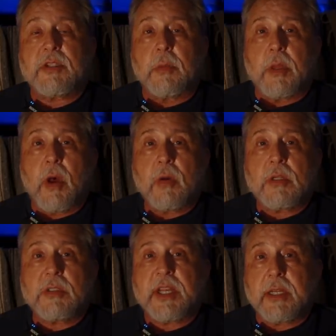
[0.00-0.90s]
some
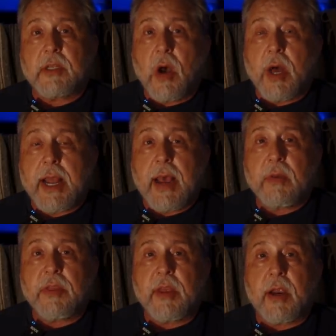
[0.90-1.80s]
locals had gone
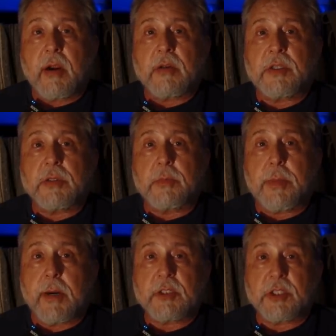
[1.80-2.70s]
out there to
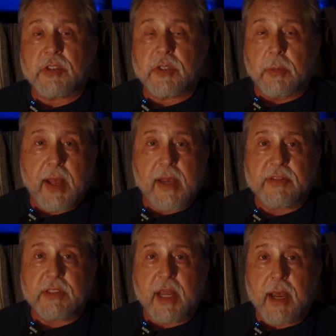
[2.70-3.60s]
purchase some
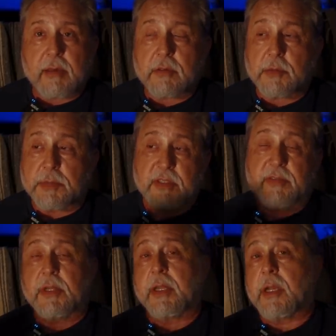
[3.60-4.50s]
livestock,
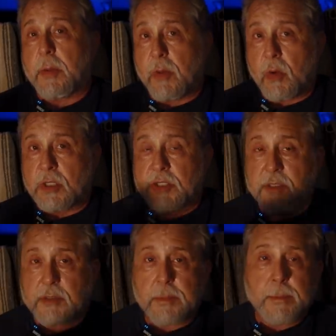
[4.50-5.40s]
specifically a couple
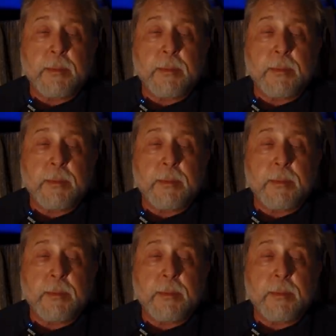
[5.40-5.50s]
horses.